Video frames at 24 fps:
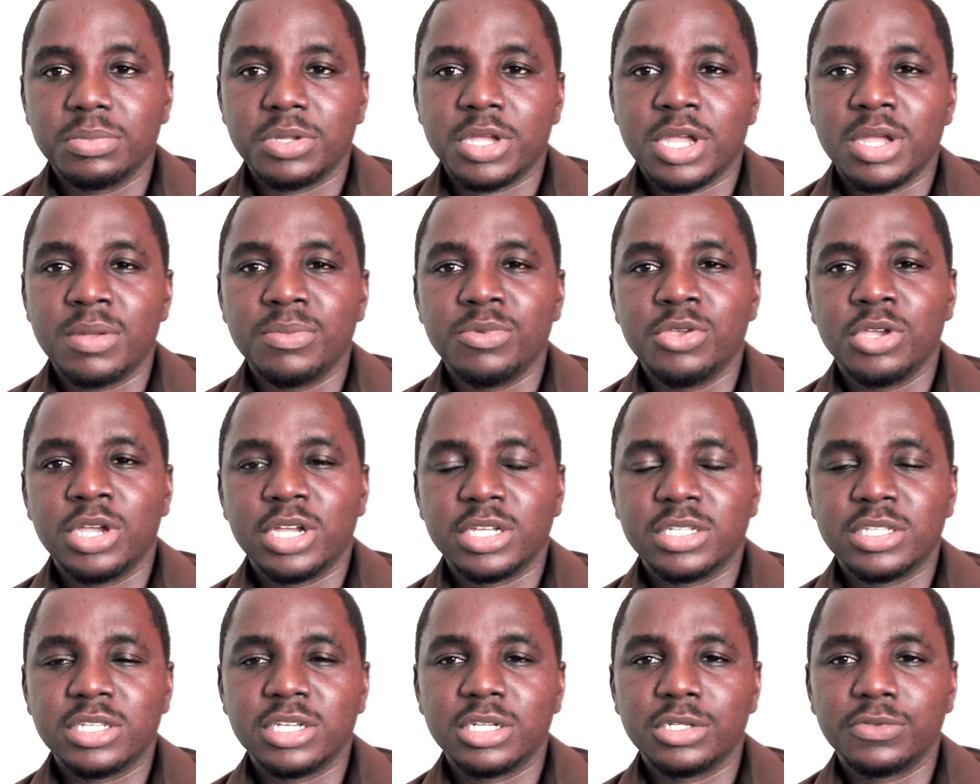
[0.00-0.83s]
you
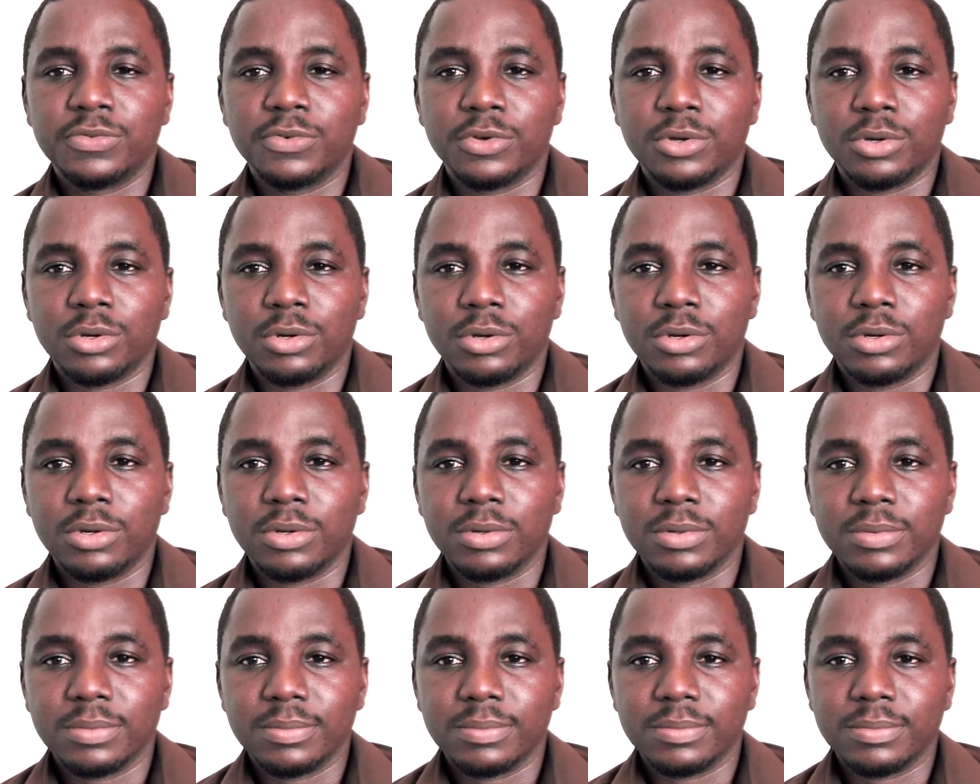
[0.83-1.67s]
can search
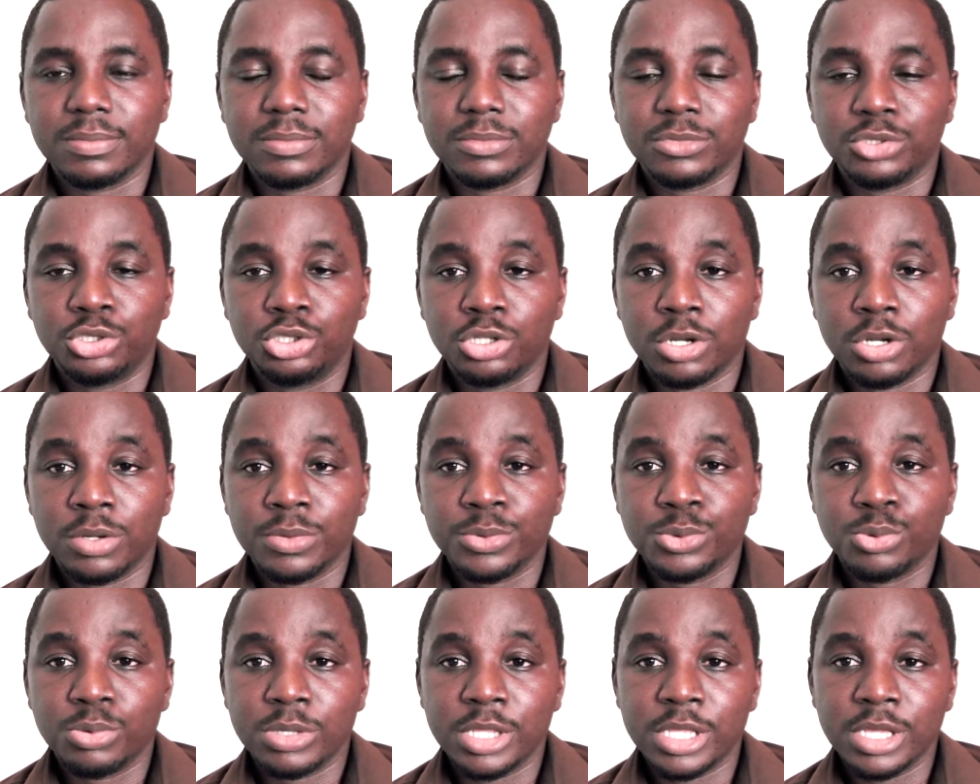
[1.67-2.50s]
for
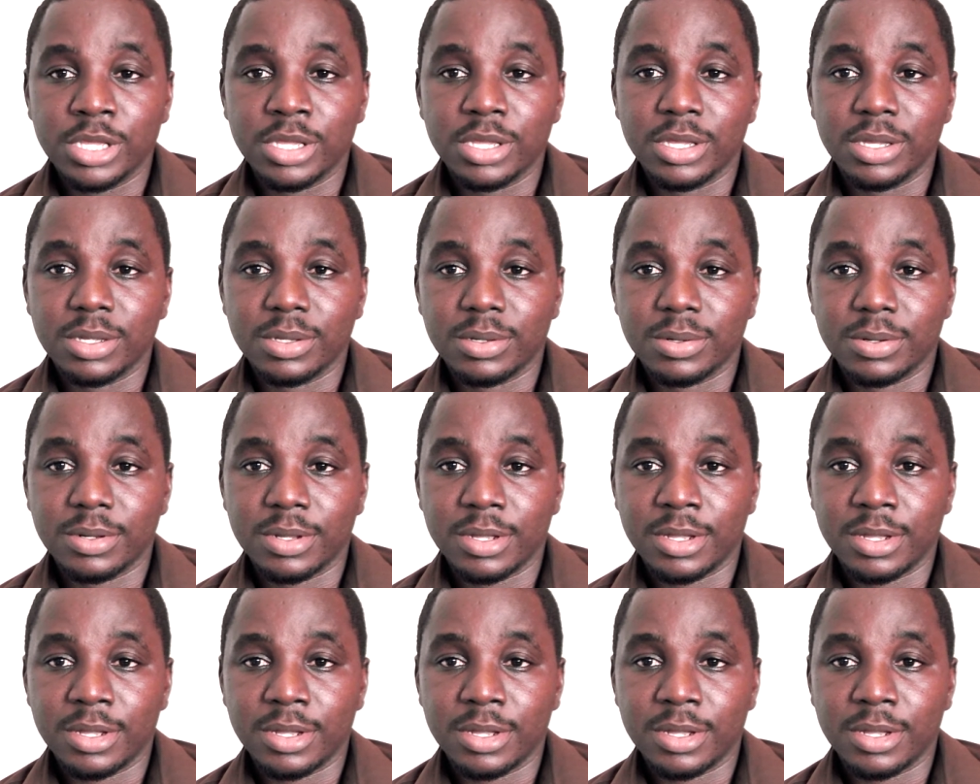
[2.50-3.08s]
jobs within